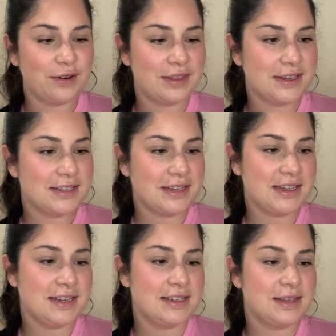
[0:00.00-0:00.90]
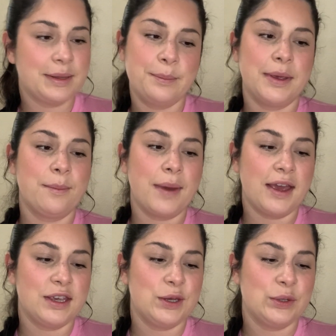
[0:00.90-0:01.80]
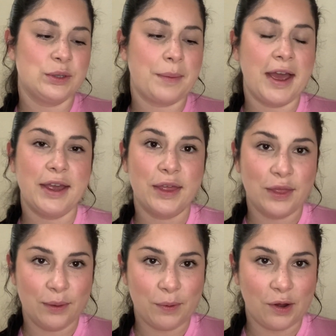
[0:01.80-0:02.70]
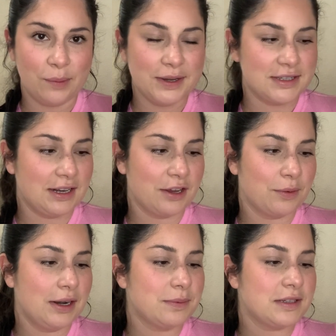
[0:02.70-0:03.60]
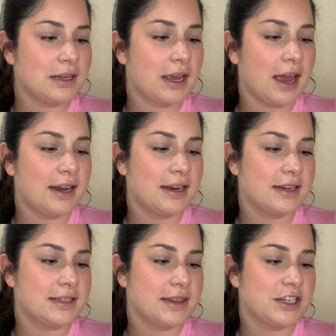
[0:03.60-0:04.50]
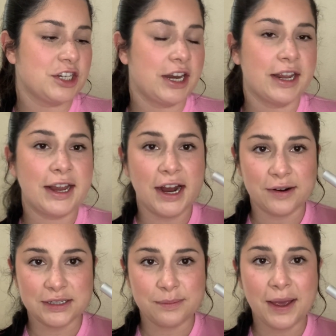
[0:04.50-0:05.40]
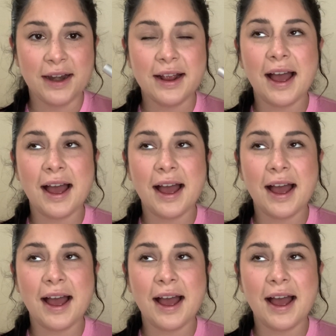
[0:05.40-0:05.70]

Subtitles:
This is the Meet Matte Hues by The Balm. It's a liquid lipstick and it is in the shade Charismatic.